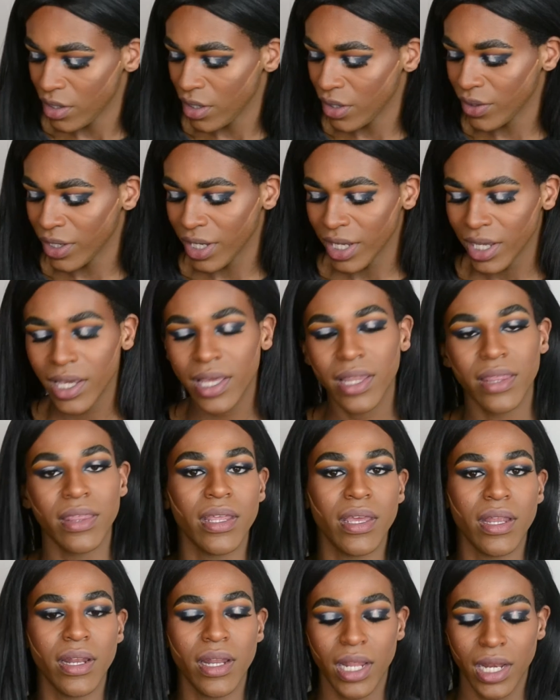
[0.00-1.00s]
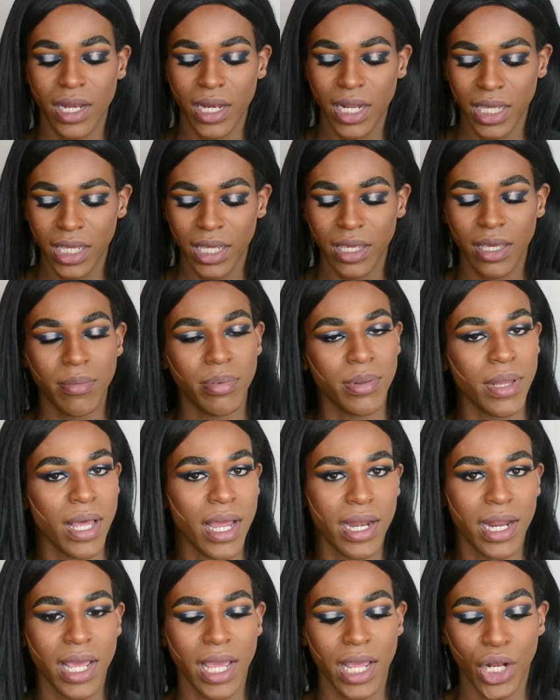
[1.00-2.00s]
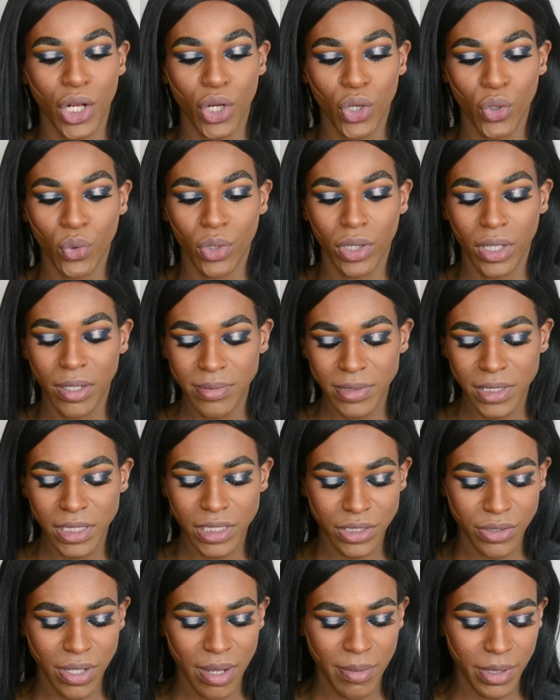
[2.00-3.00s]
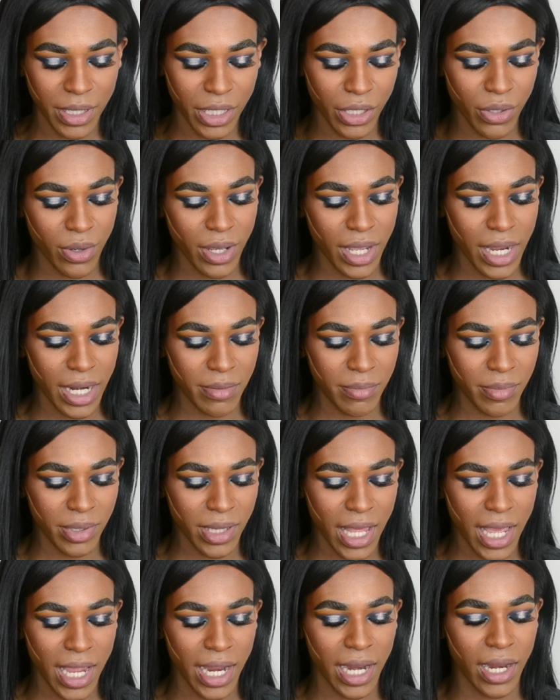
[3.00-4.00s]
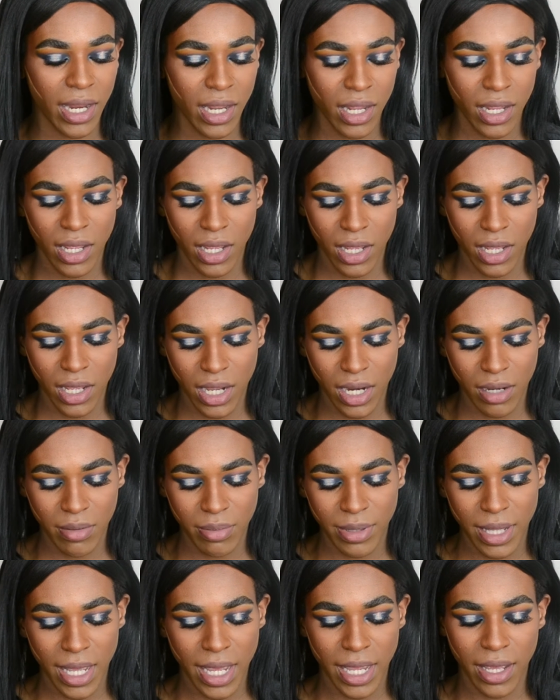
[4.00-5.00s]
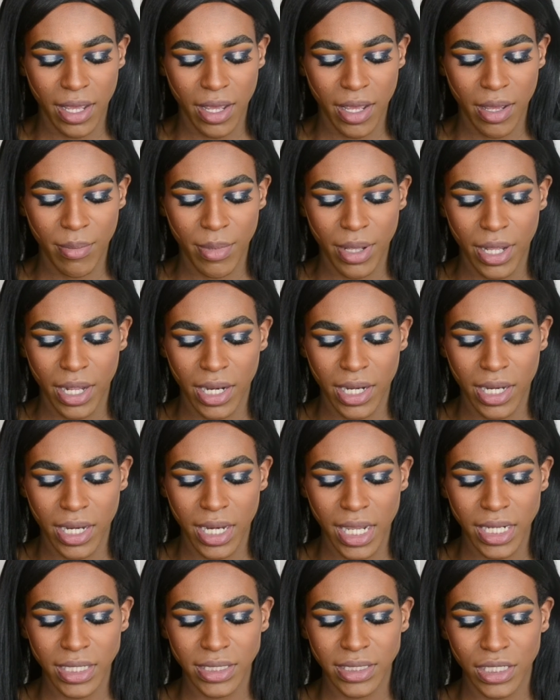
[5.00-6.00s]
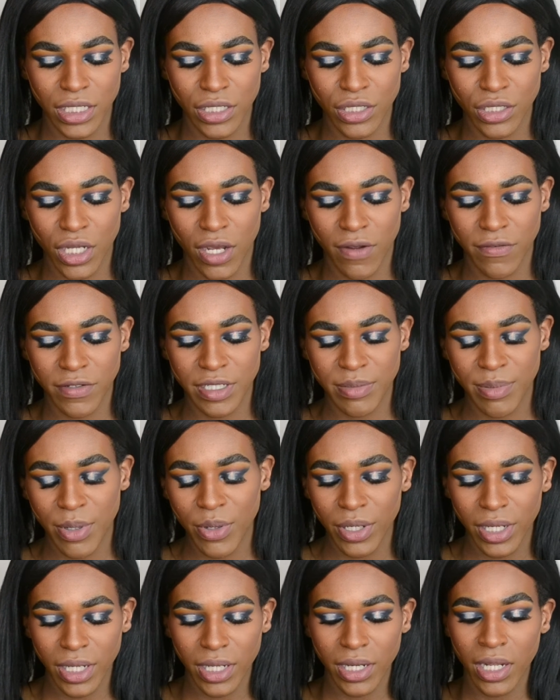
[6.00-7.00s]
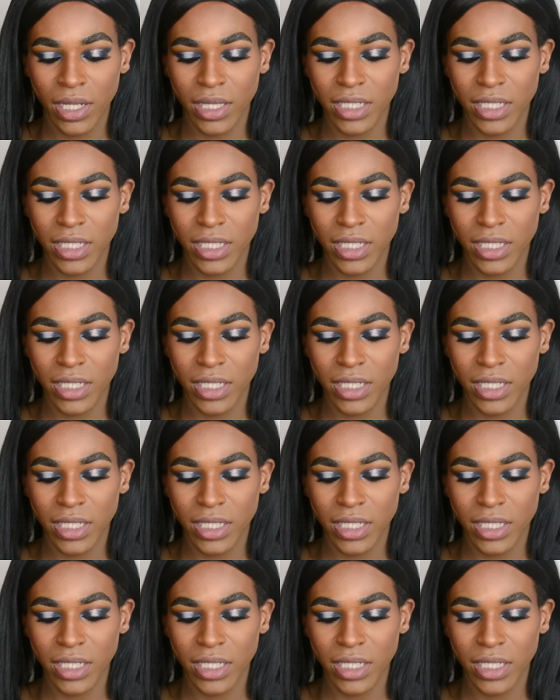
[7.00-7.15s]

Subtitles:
Okay, and then Nikki applied a nude lipstick, so I'm gonna go ahead and apply NYX Soft Spoken.